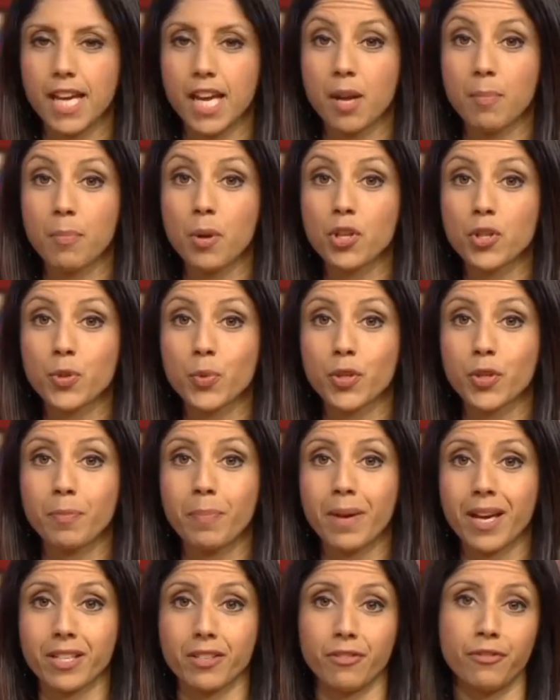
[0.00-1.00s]
Bosworth
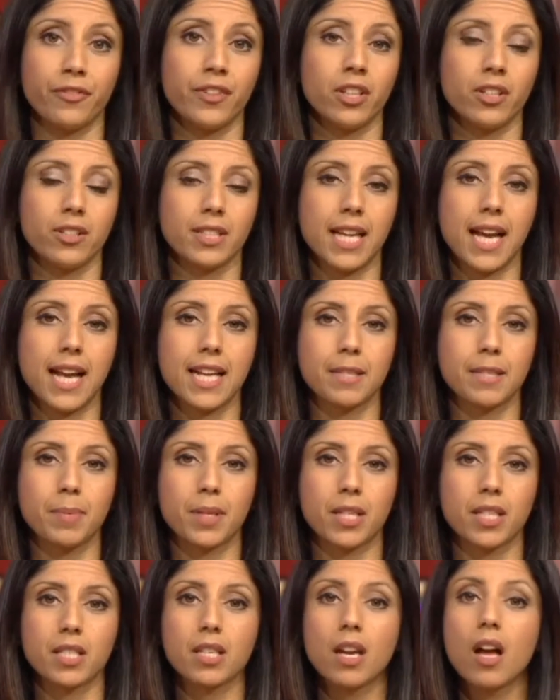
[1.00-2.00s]
Battlefield has
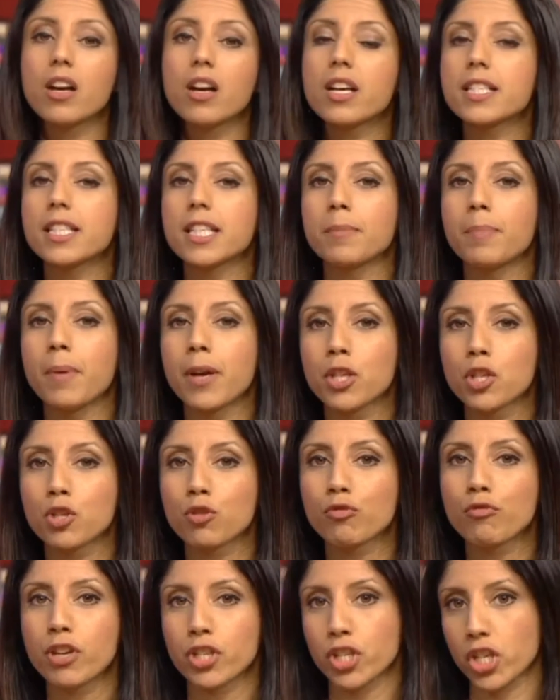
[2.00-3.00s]
been targeted by
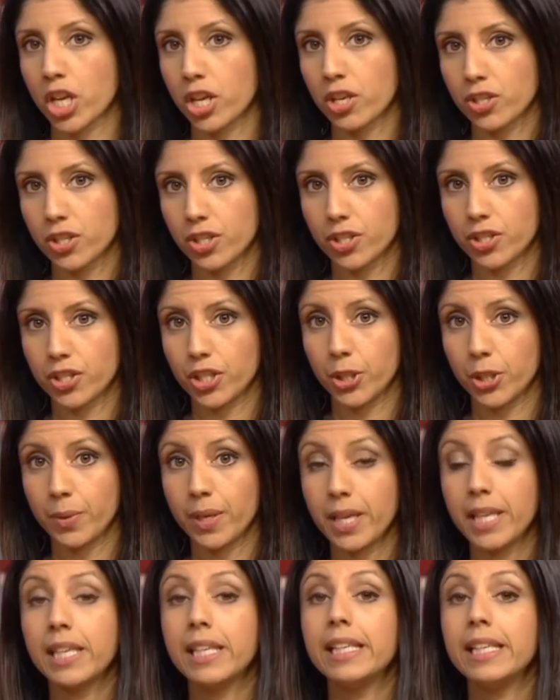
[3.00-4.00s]
treasure hunters who
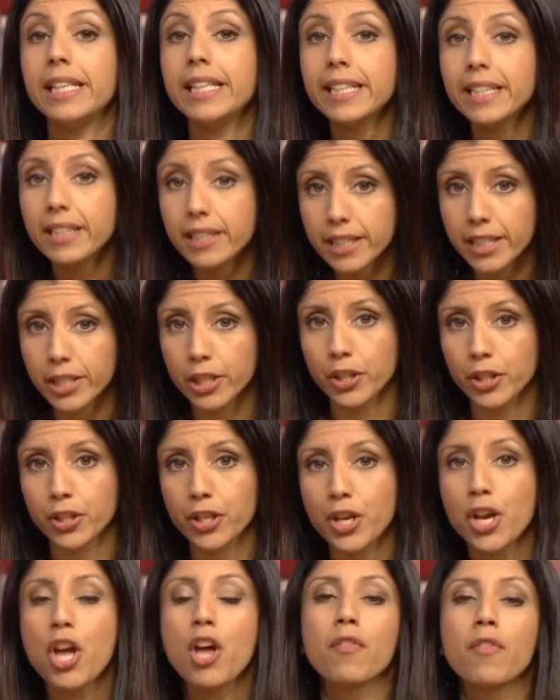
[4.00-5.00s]
illegally
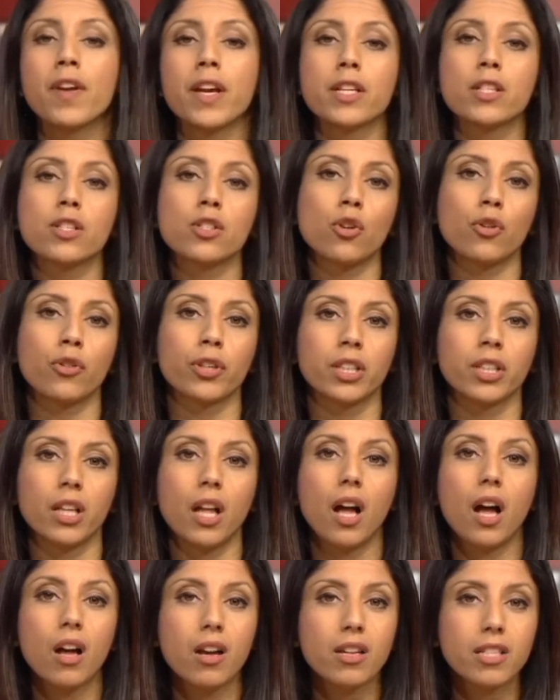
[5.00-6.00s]
look for historical
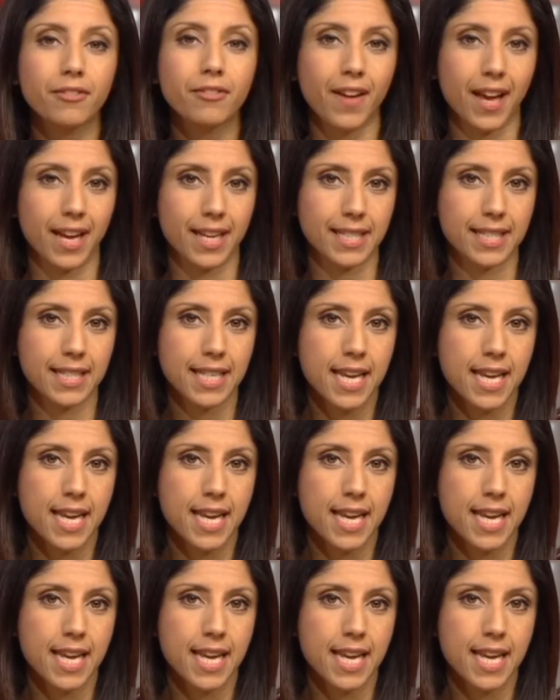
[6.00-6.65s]
artefacts.